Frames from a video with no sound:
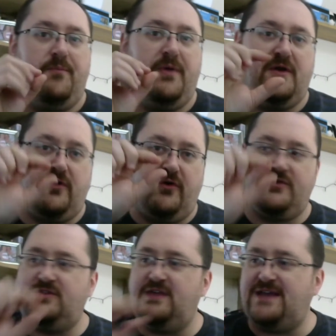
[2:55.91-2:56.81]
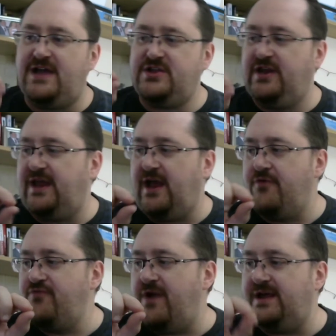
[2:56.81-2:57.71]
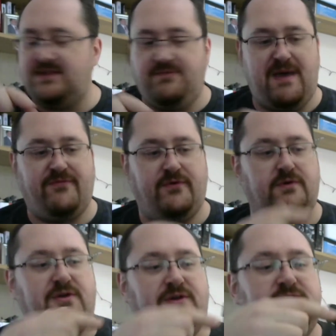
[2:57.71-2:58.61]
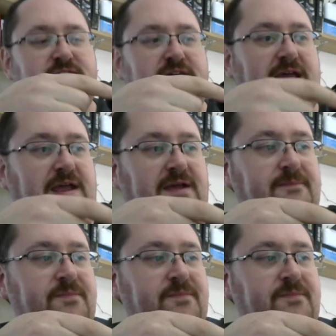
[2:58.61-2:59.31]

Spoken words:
But of course there's actually a raised bevel. You can see,